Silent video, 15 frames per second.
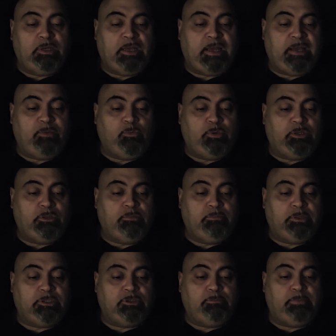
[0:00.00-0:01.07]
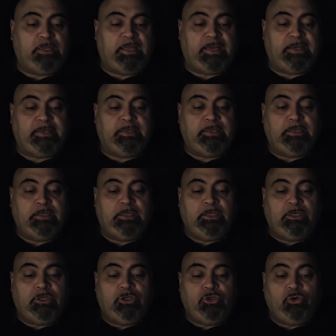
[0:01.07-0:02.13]
I will multiply
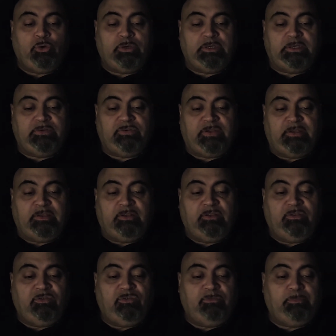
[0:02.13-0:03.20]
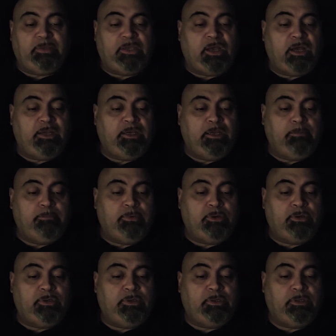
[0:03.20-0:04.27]
your descendants beyond
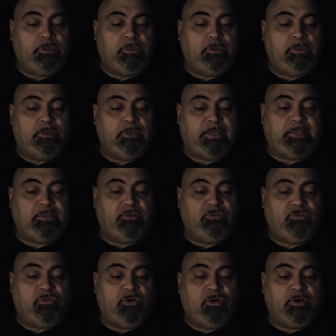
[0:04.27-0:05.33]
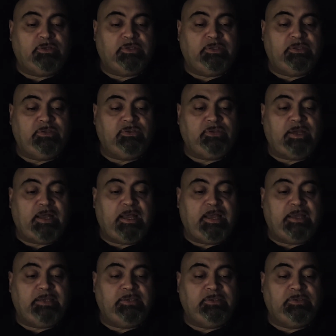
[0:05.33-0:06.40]
number, like the stars in the
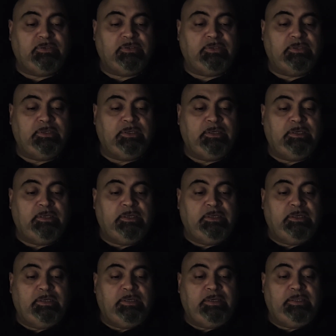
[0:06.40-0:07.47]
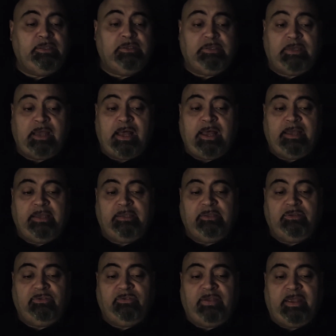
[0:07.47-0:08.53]
skies, in the sky and
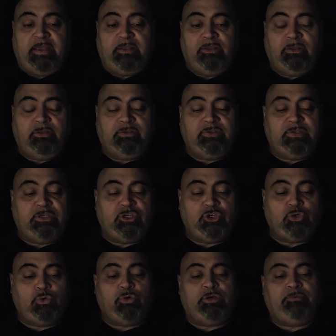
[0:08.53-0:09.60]
the sand on the seashore.